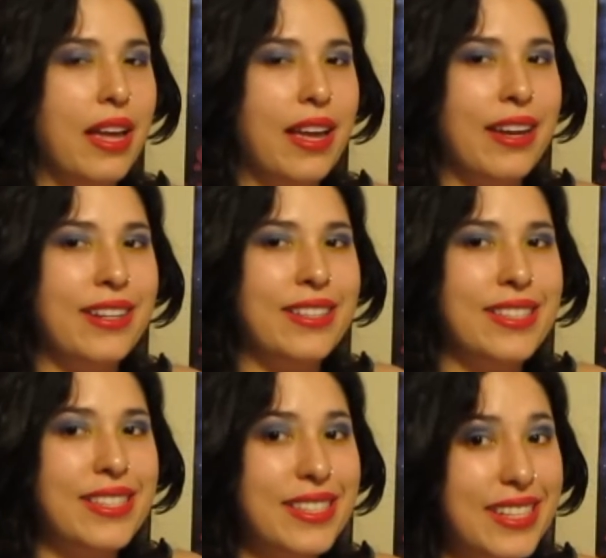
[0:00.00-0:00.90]
And
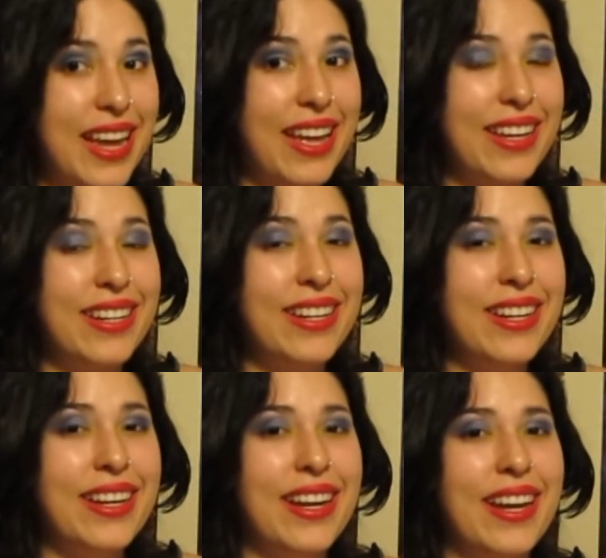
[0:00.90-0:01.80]
instead,
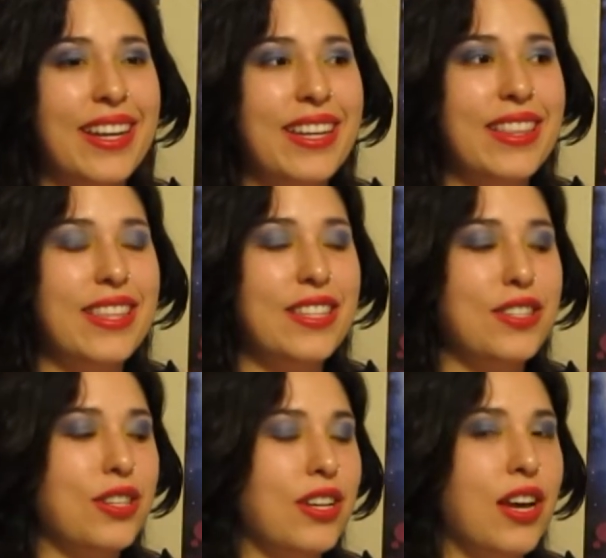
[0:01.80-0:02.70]
I get
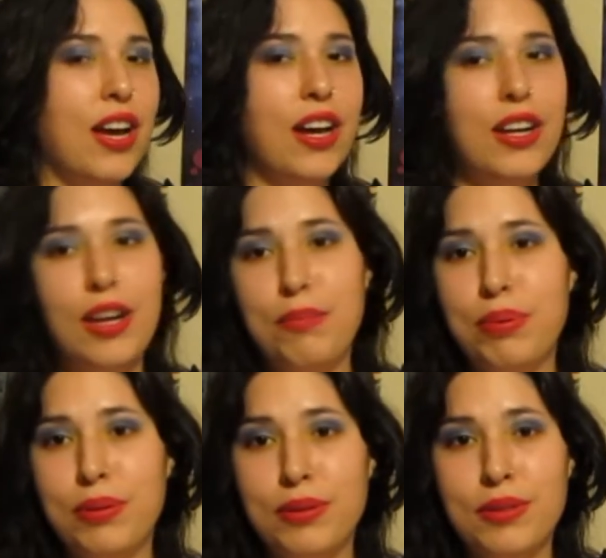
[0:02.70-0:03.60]
this cut up
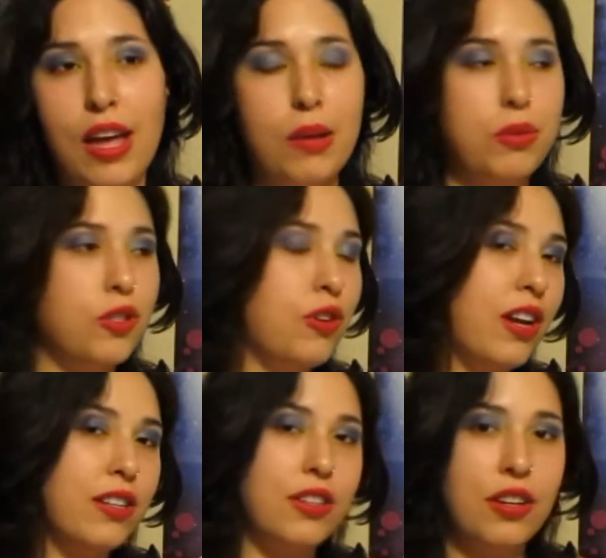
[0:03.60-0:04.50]

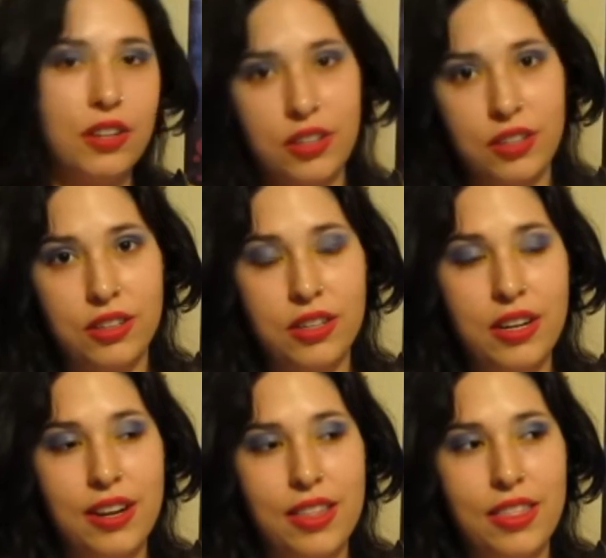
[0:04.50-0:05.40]
abstract art
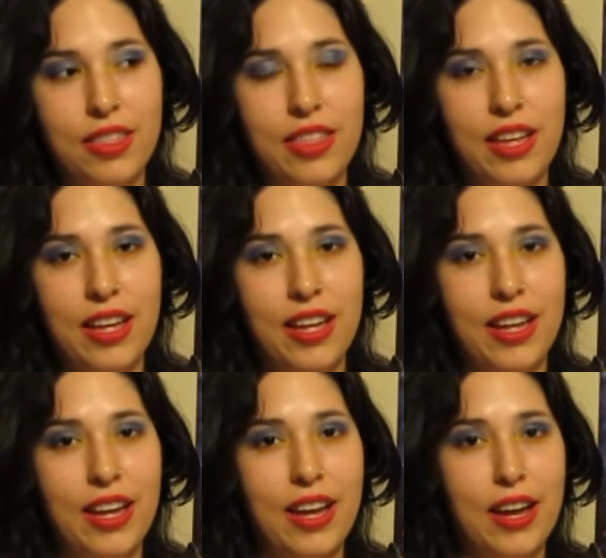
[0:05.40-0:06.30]

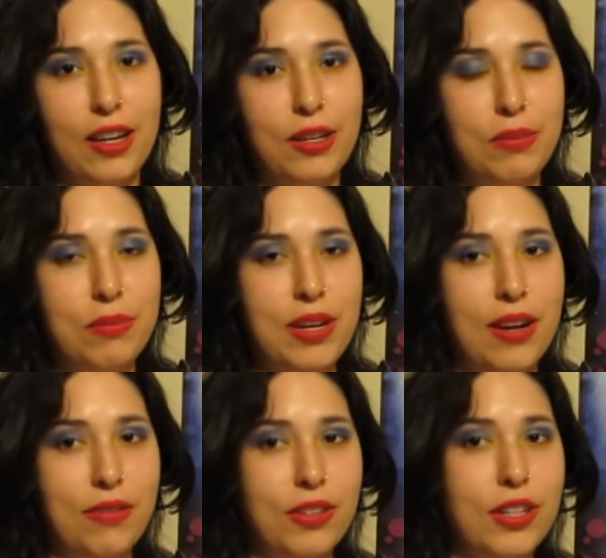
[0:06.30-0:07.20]
that I'm
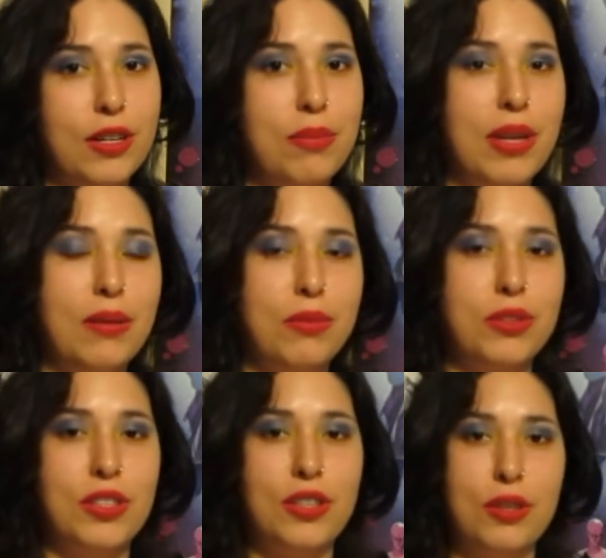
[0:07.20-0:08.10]
never going to be able
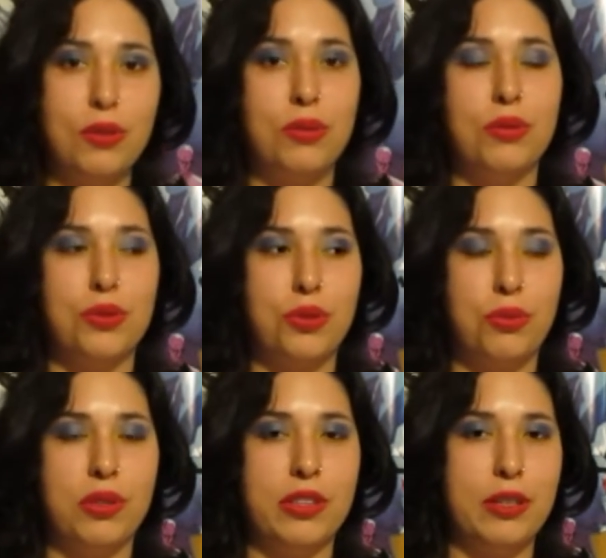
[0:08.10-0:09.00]
to use or
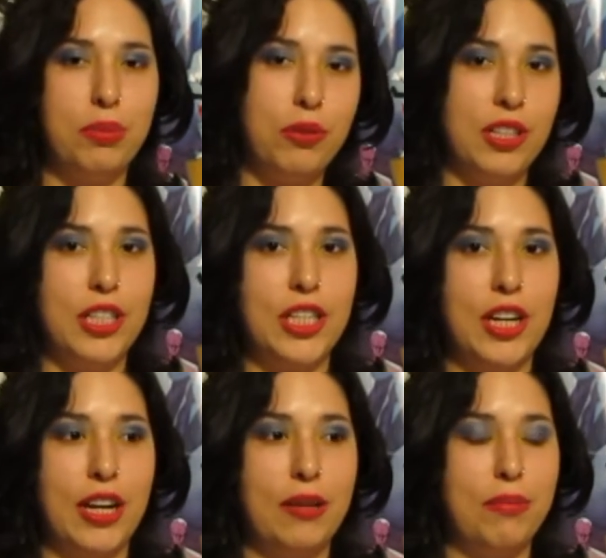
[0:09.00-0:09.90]
really
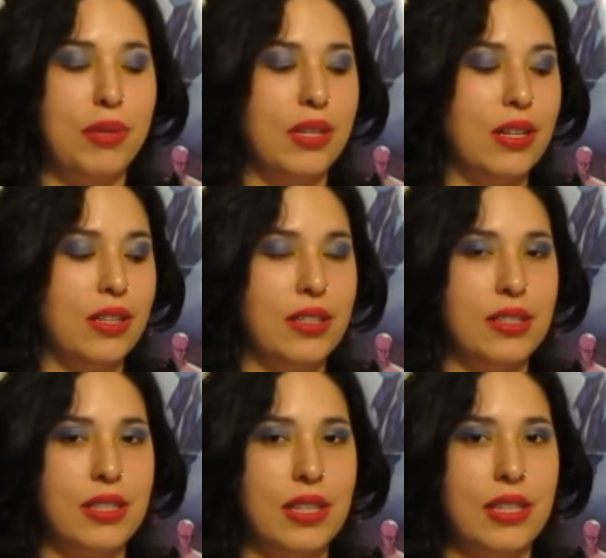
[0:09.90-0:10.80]
appreciate
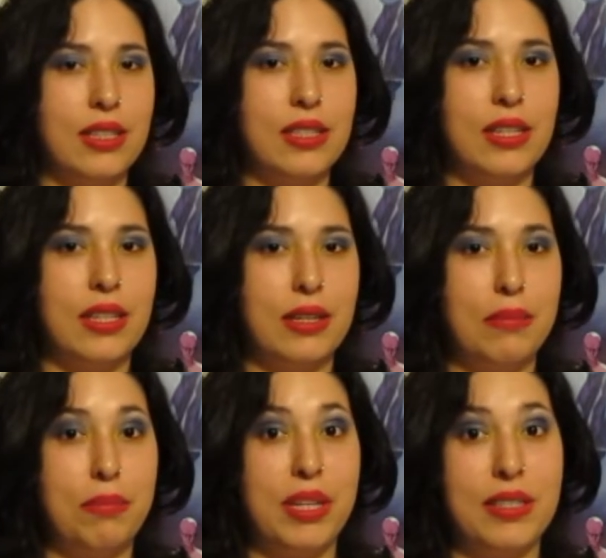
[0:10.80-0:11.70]
because it's
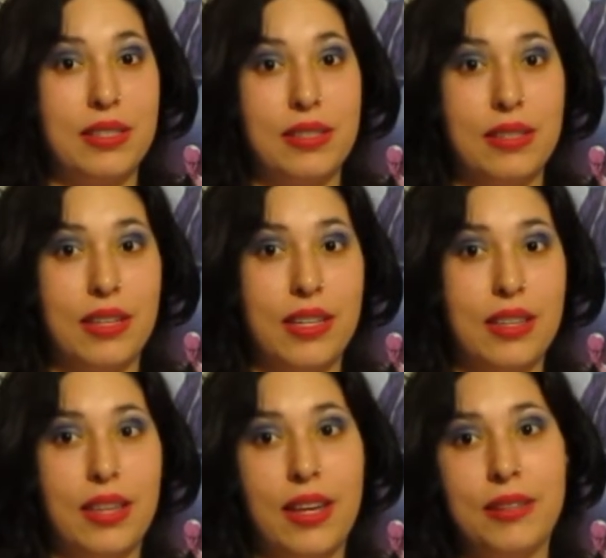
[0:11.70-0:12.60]
in pieces like
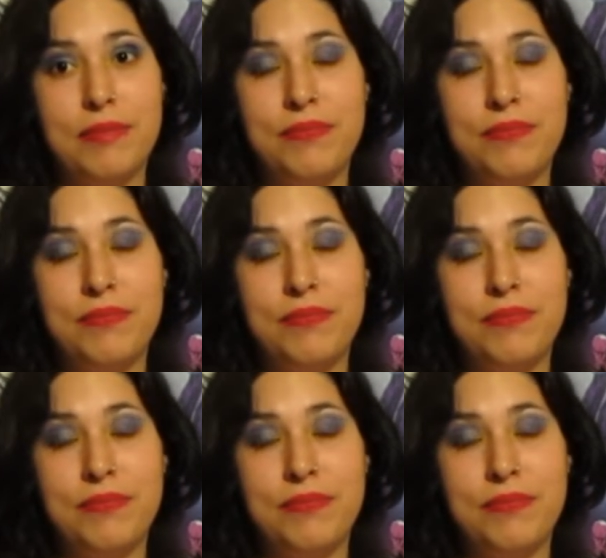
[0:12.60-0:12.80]
that.